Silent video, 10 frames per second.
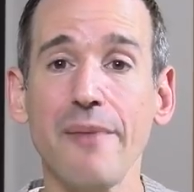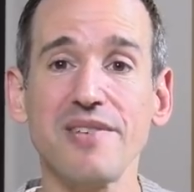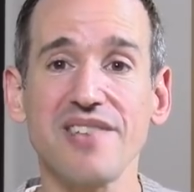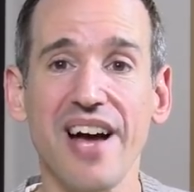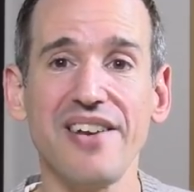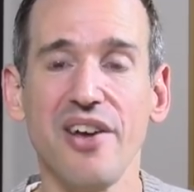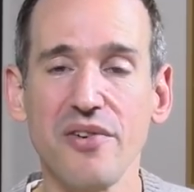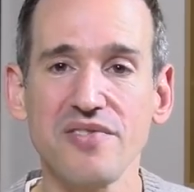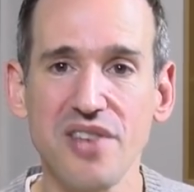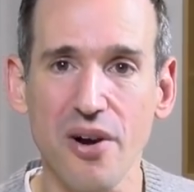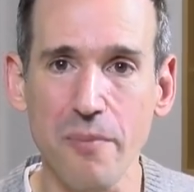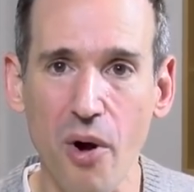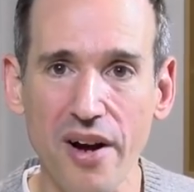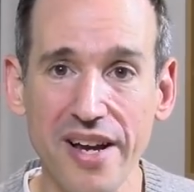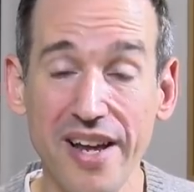Amazon knows their
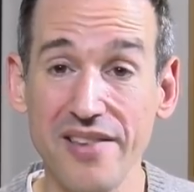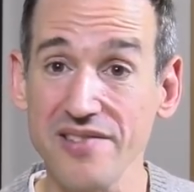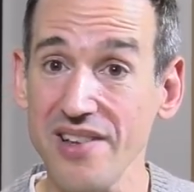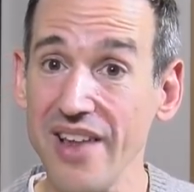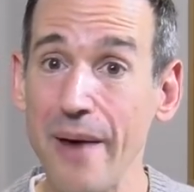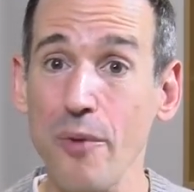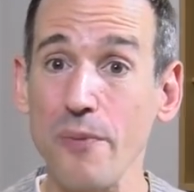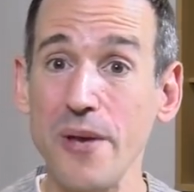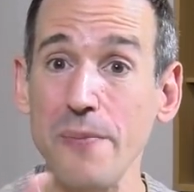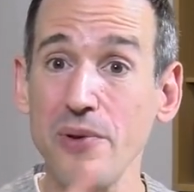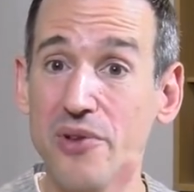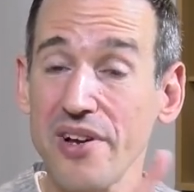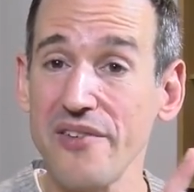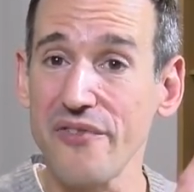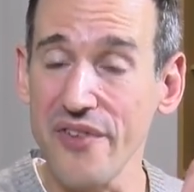market, and there's a lot more people
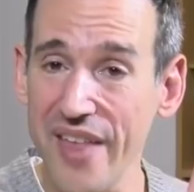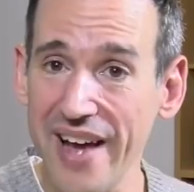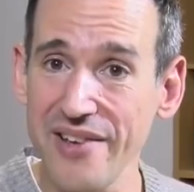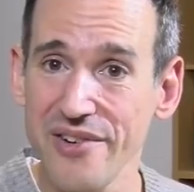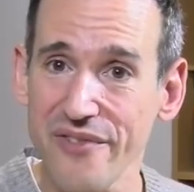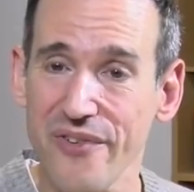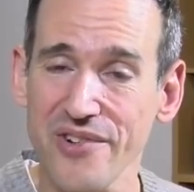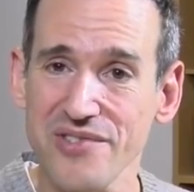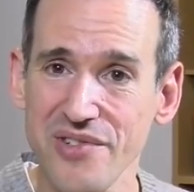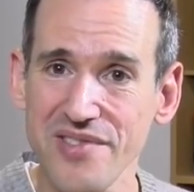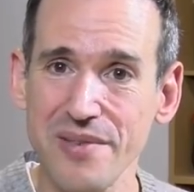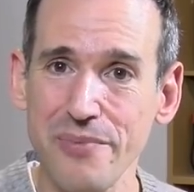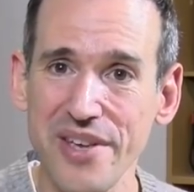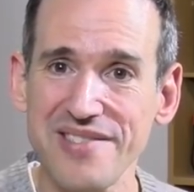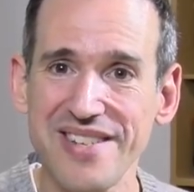looking that universal
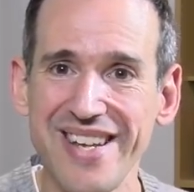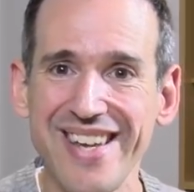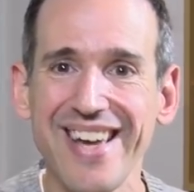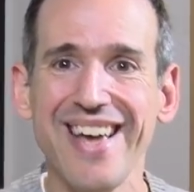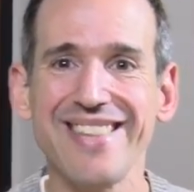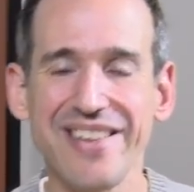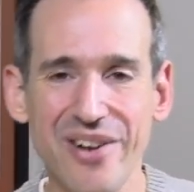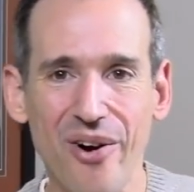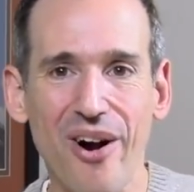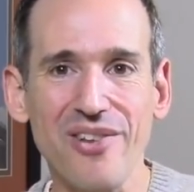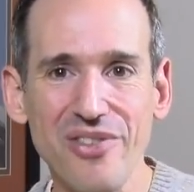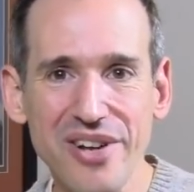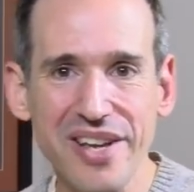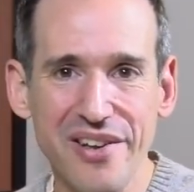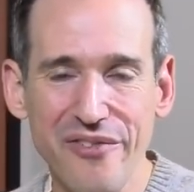simplicity than there are
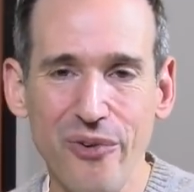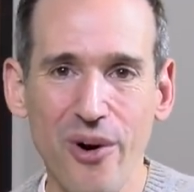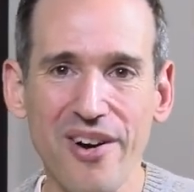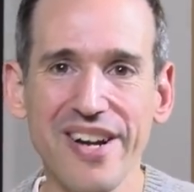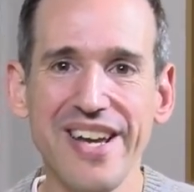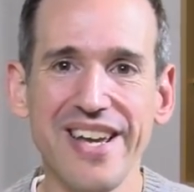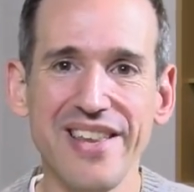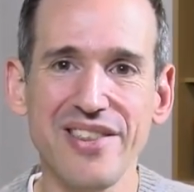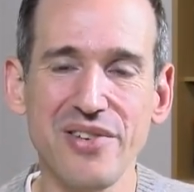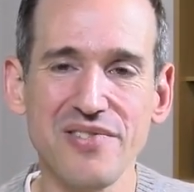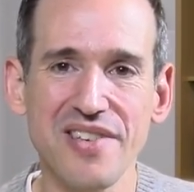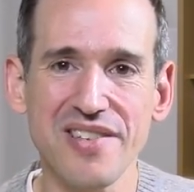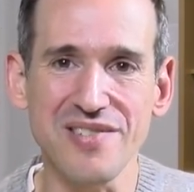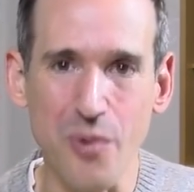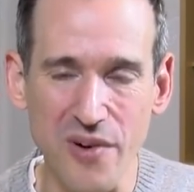looking for
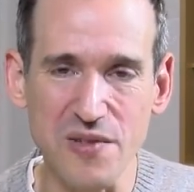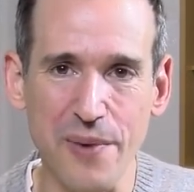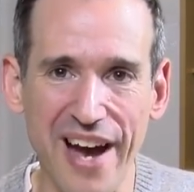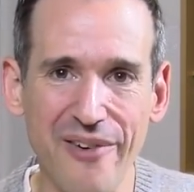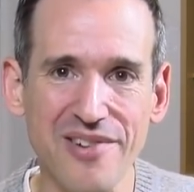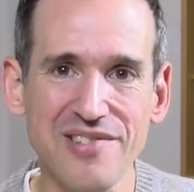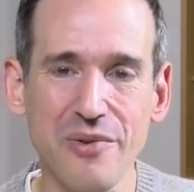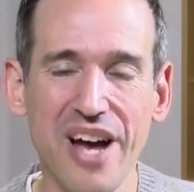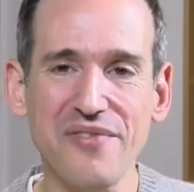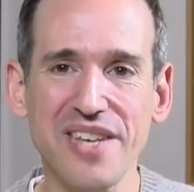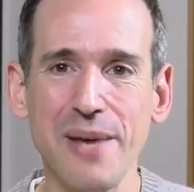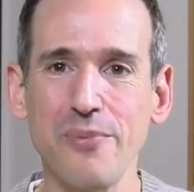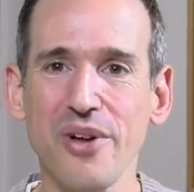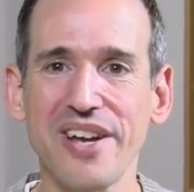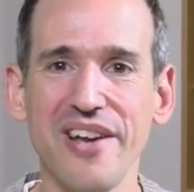enthusiast horsepower. So we'll have to
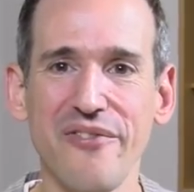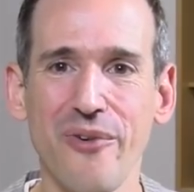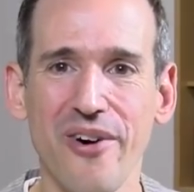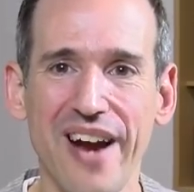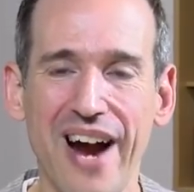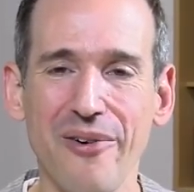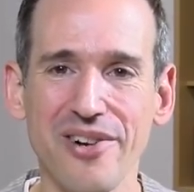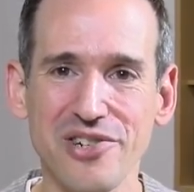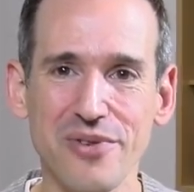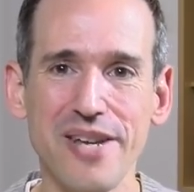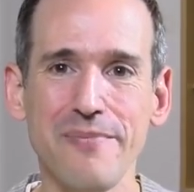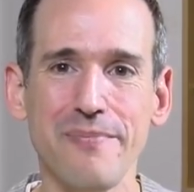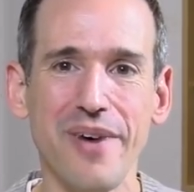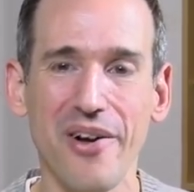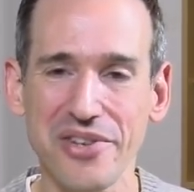keep looking for our
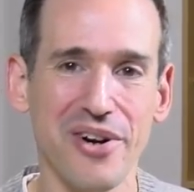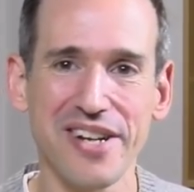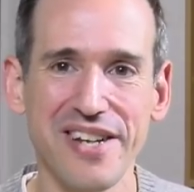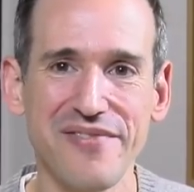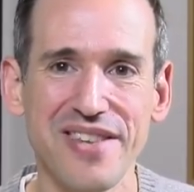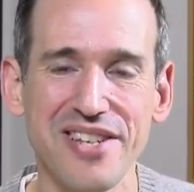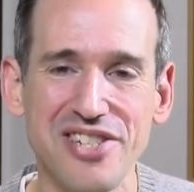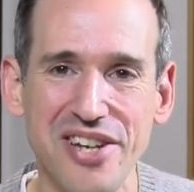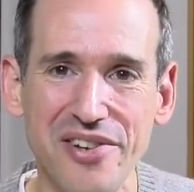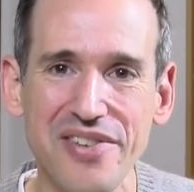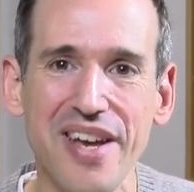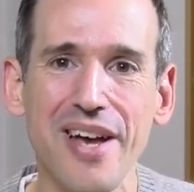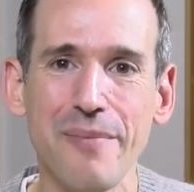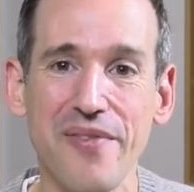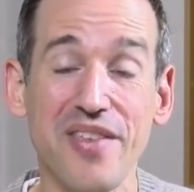dream alternative to the Shield,
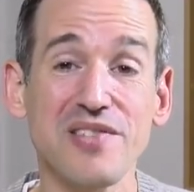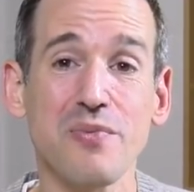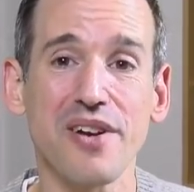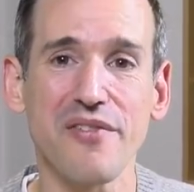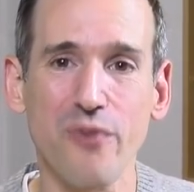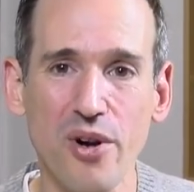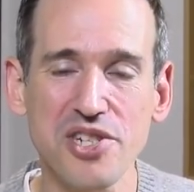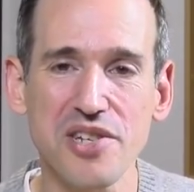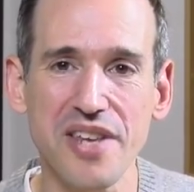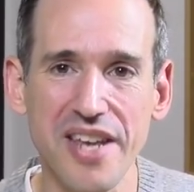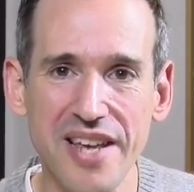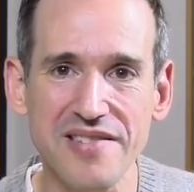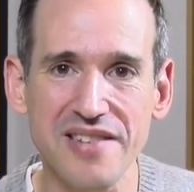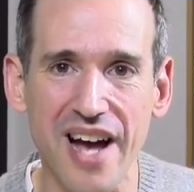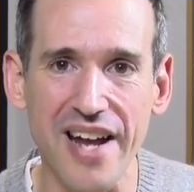but this one unfortunately
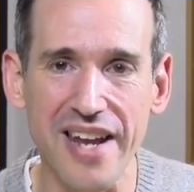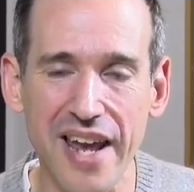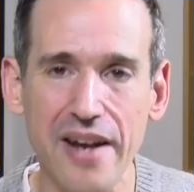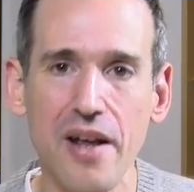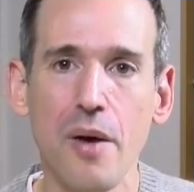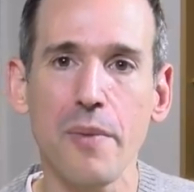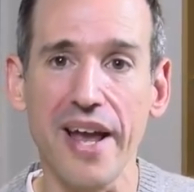is not it.